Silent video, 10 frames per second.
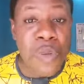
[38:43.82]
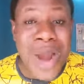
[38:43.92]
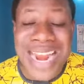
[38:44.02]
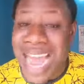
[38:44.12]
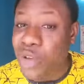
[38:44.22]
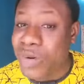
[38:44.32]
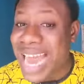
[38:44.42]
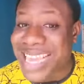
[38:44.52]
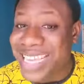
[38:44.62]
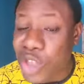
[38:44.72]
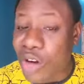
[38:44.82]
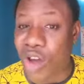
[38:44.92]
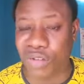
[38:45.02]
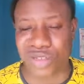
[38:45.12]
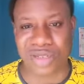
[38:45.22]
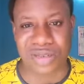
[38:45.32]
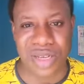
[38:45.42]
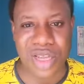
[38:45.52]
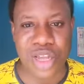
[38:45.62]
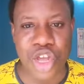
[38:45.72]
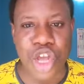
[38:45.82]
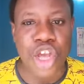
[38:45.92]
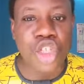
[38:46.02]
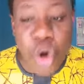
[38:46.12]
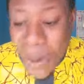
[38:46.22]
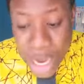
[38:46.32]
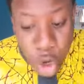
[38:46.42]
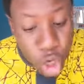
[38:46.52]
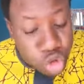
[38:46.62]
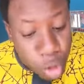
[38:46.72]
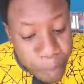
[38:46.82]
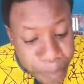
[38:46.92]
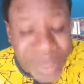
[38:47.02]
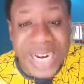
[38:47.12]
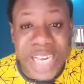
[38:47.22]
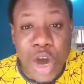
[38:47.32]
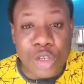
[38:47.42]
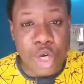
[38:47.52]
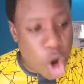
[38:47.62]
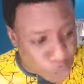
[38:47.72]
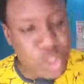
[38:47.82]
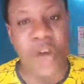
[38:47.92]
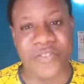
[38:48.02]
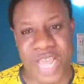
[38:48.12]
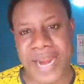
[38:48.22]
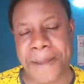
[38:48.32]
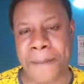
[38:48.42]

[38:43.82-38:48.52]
Whether you like it or not, you will go through a period of suffering.